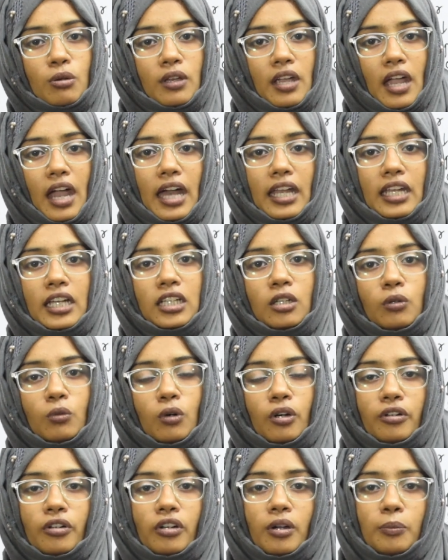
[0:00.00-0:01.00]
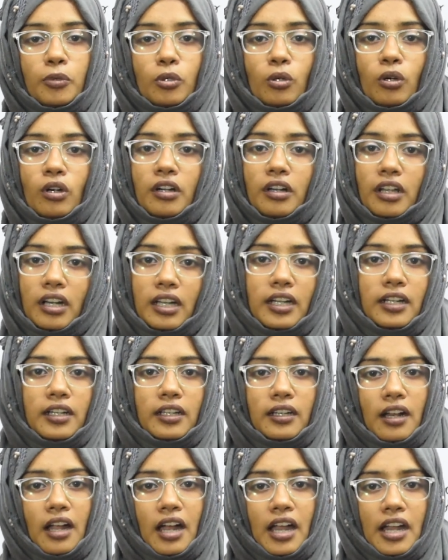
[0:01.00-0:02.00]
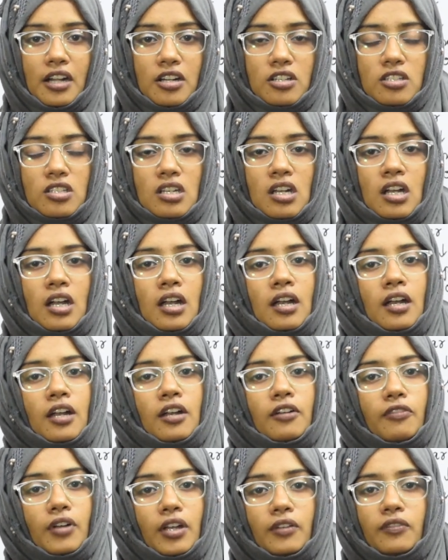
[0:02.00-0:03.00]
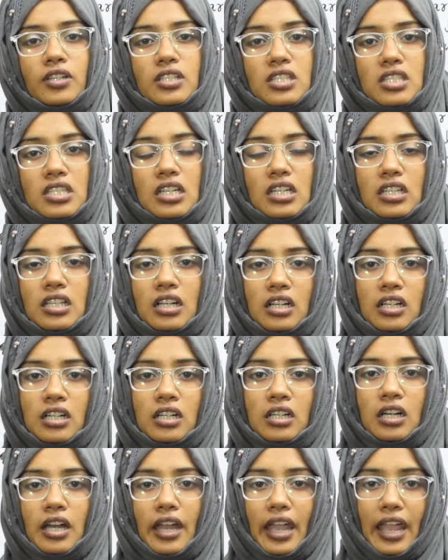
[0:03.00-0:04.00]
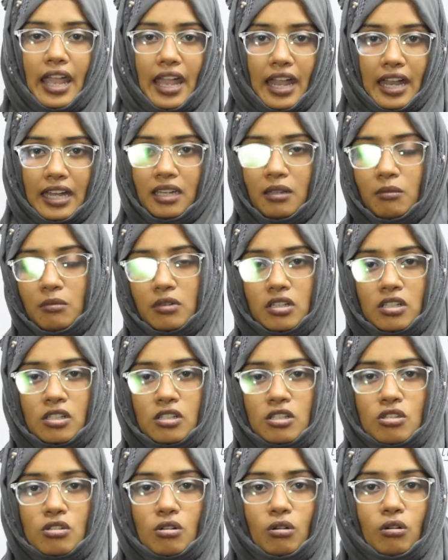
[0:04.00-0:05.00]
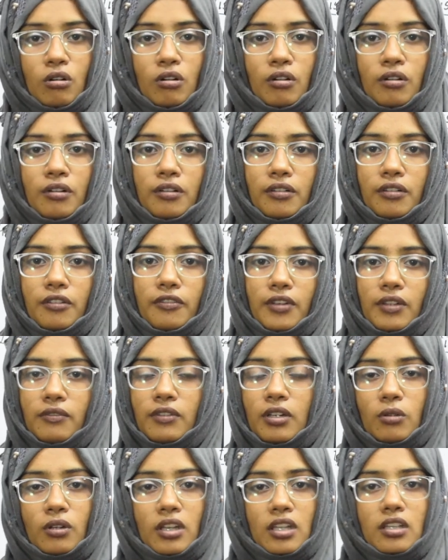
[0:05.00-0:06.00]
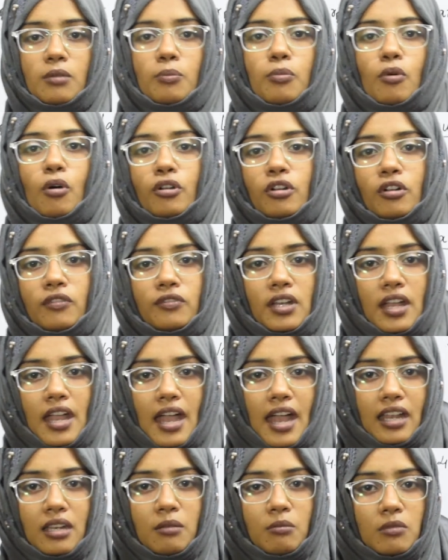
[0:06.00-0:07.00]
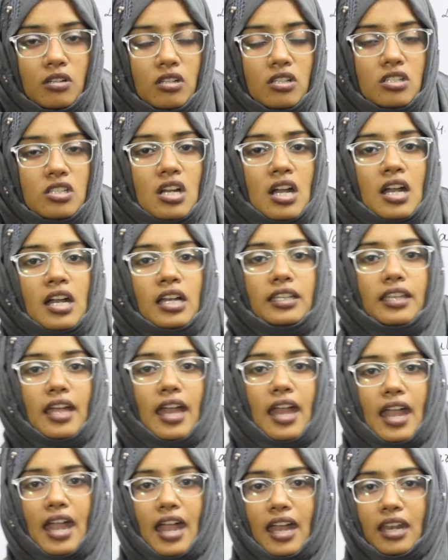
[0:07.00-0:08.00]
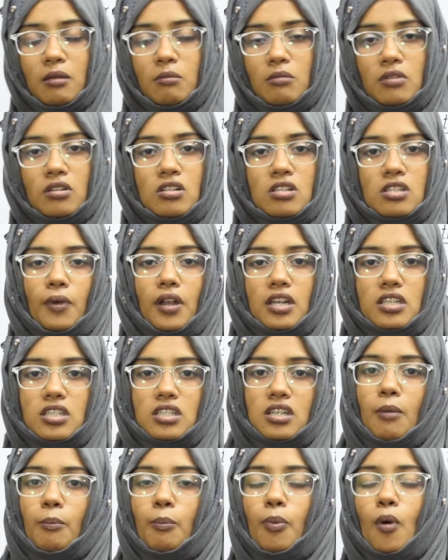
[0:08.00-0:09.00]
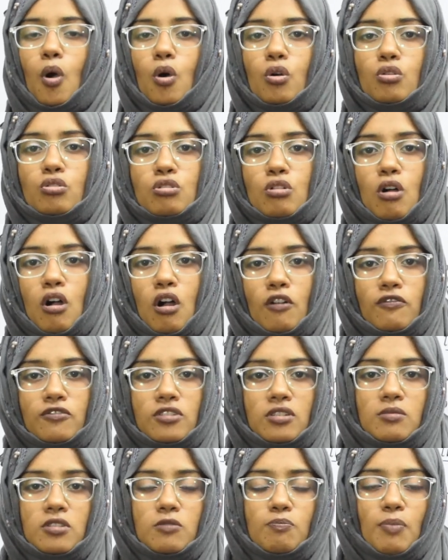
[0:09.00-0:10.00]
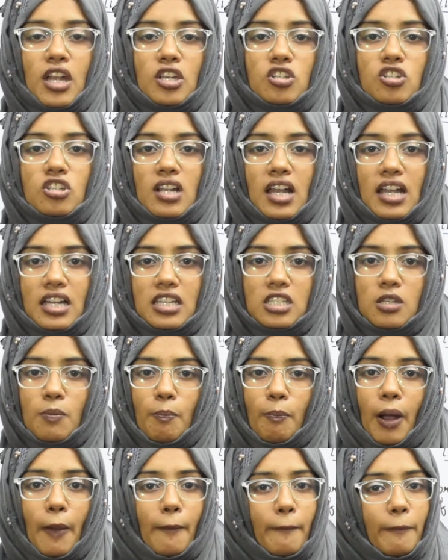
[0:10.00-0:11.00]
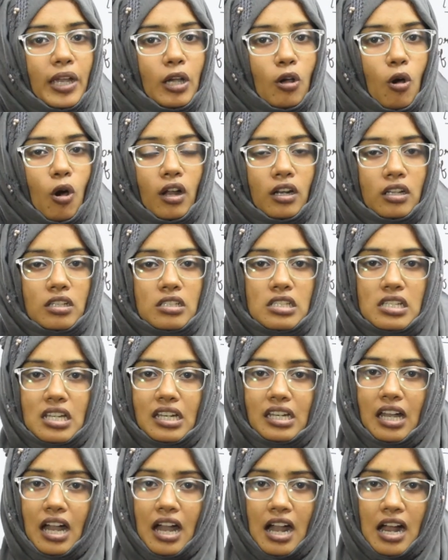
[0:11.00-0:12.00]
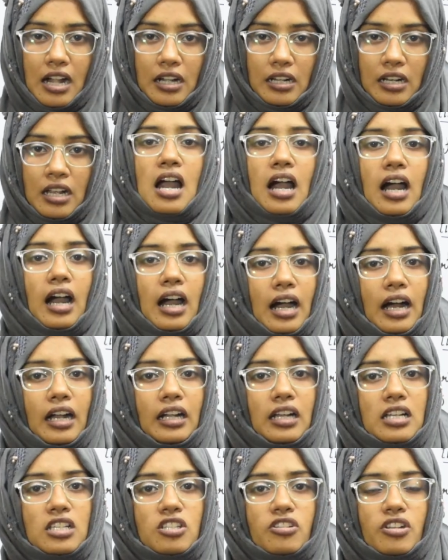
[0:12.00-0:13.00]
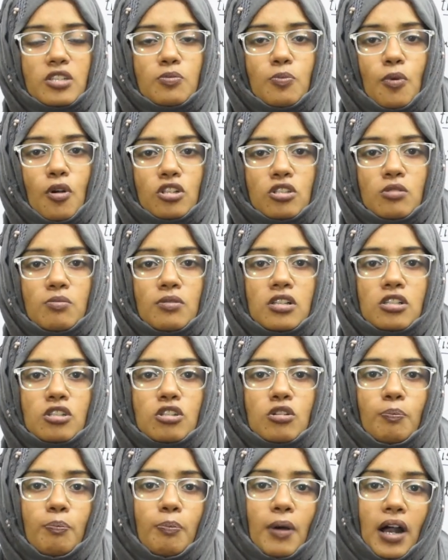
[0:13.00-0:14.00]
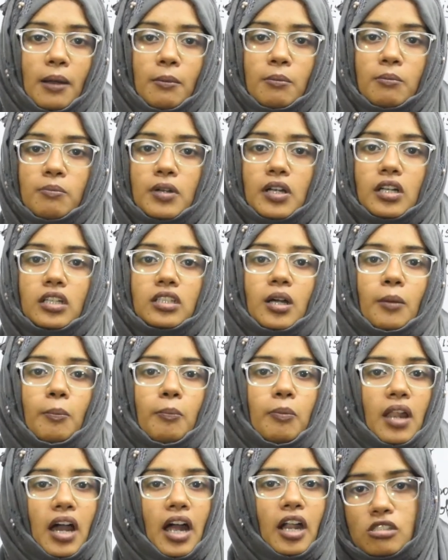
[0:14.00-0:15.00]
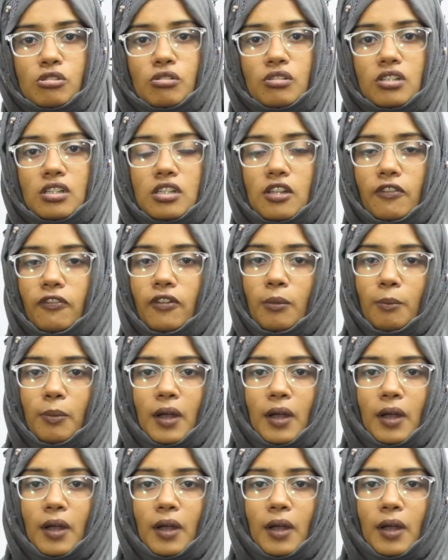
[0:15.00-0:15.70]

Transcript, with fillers: carry the water up to a greater height when we see the animals or when we look at the body of the animals, the animals is composed of some specialized pumping organs like heart. Heart is responsible to pump the blood to the different